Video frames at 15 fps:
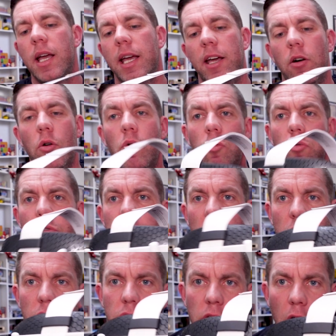It also
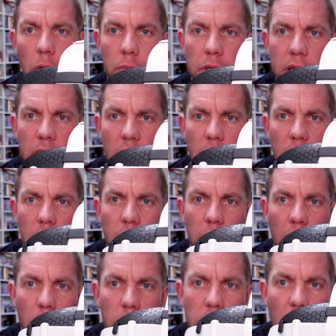stops
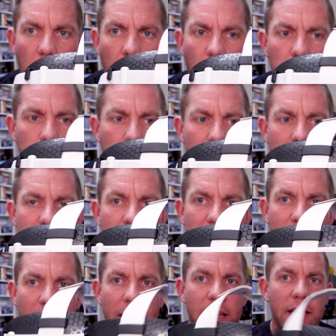those hard bits,
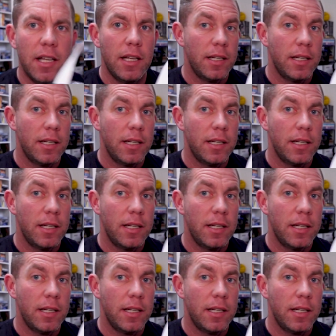again,